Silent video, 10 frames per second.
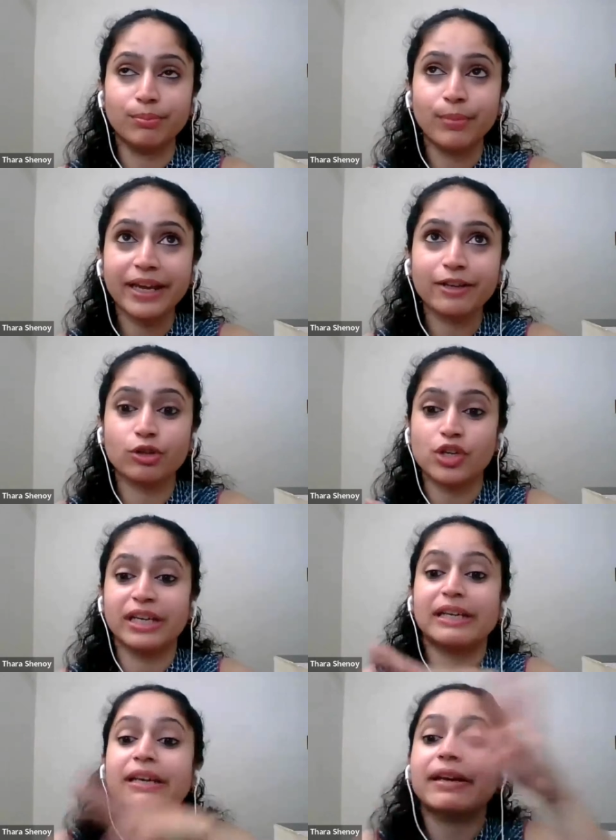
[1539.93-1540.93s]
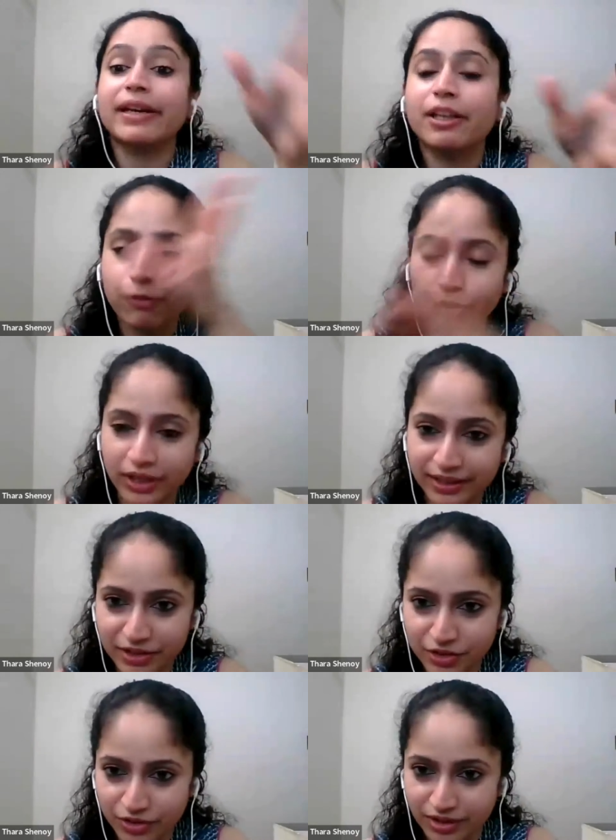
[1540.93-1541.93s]
make your child ready for
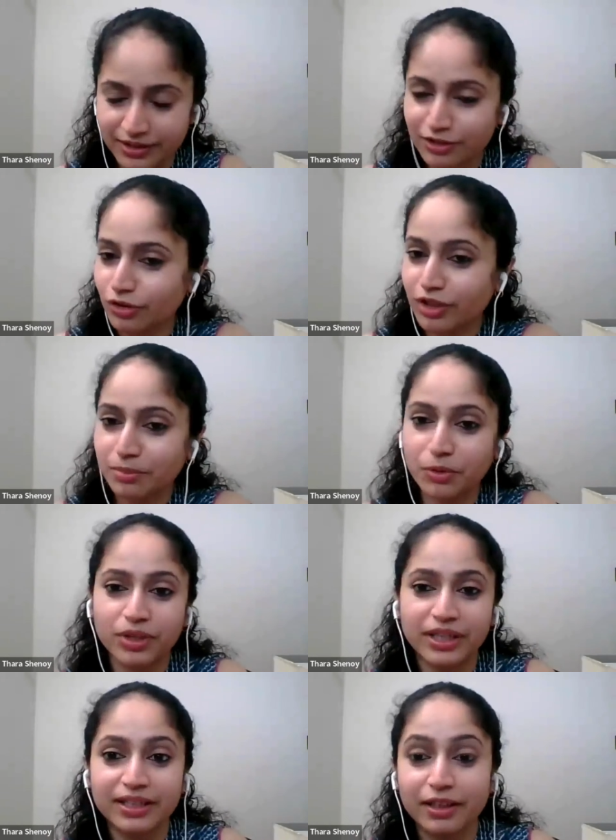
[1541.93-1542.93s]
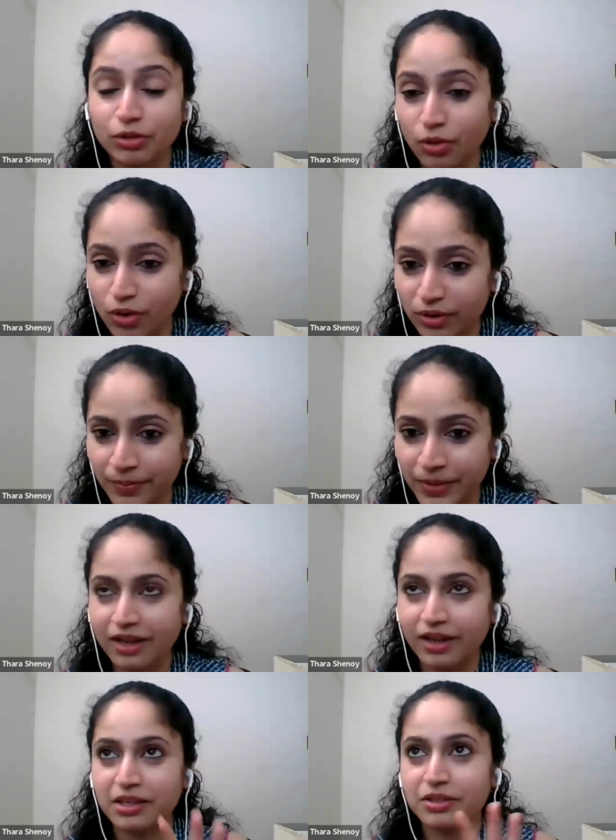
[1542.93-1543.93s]
writing journey. It's not about writing at all.
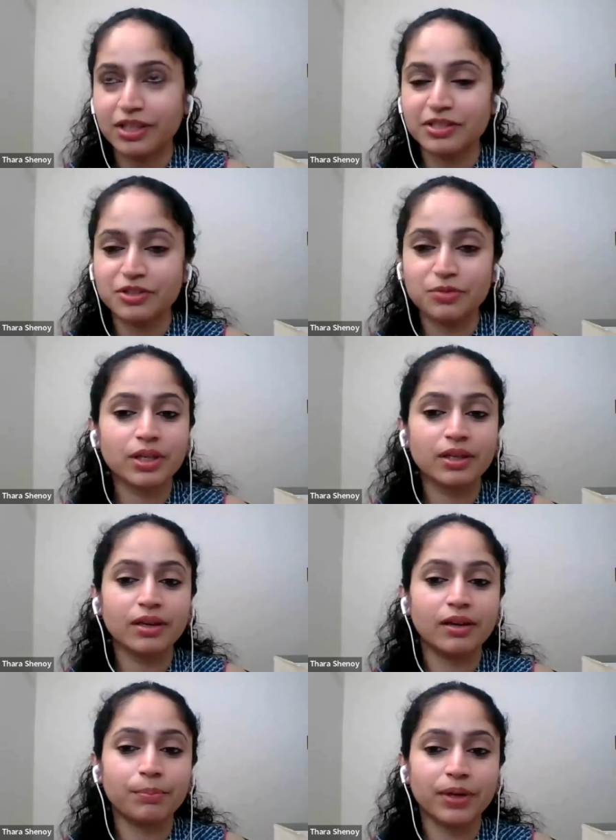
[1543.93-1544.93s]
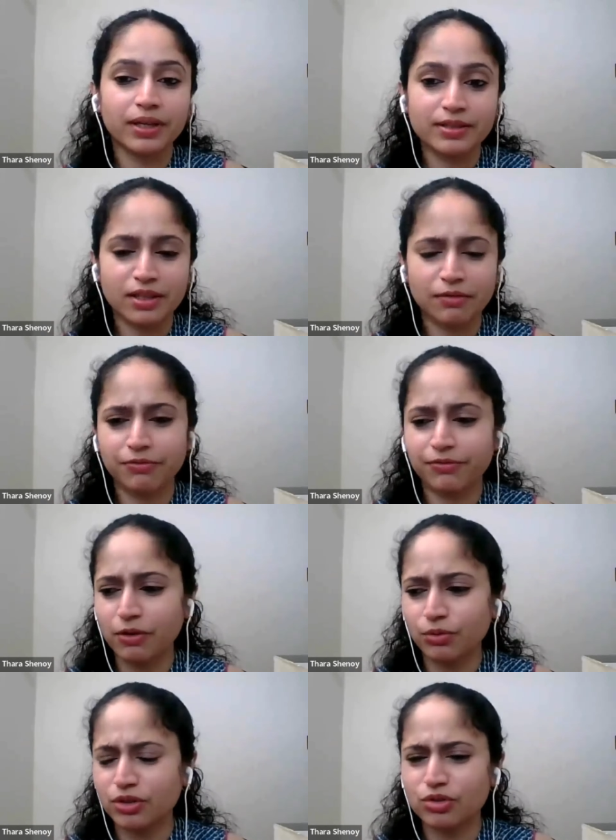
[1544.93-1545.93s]
And trust me, parents have
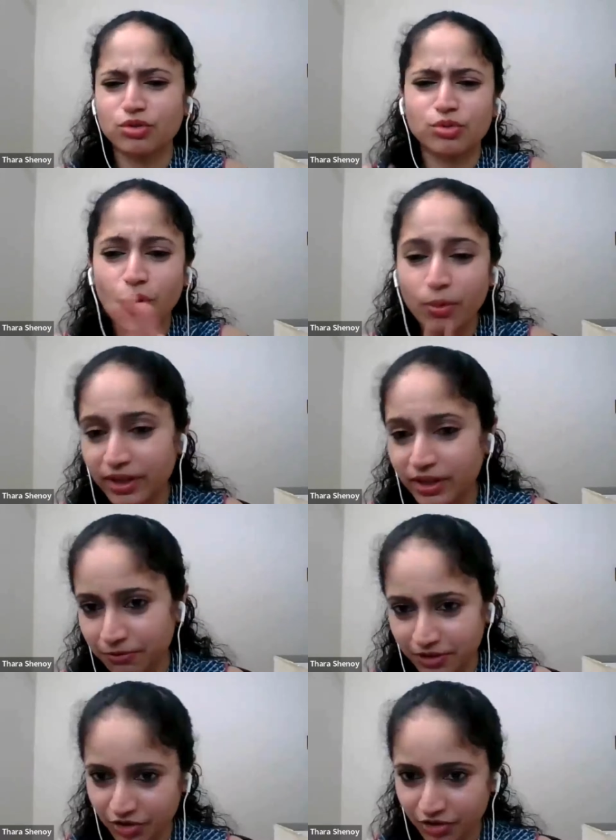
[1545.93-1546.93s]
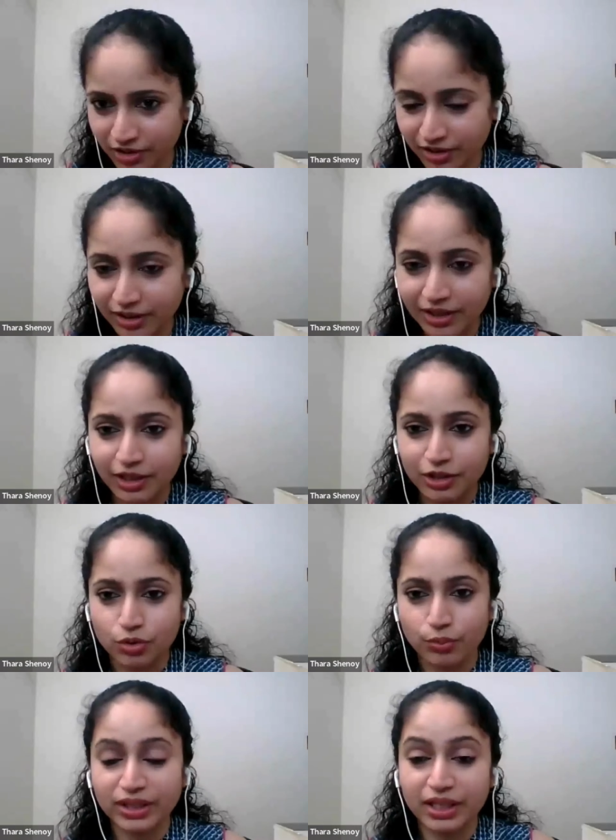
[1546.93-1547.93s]
found it so beneficial.
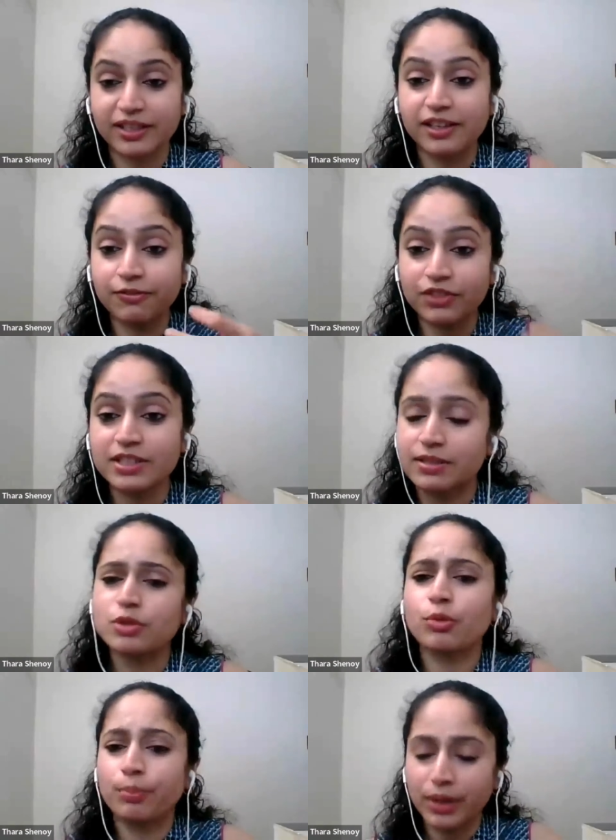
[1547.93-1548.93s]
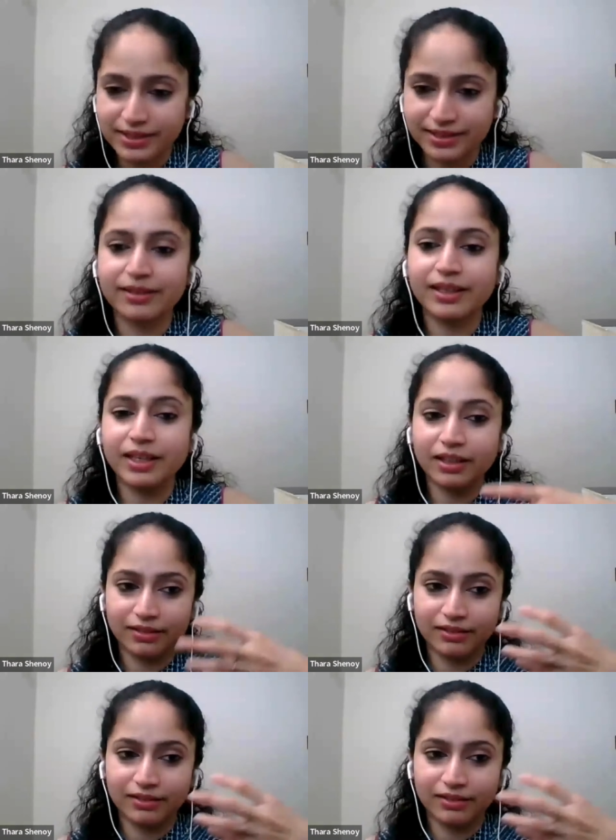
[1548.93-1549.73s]
So when they give this, so basically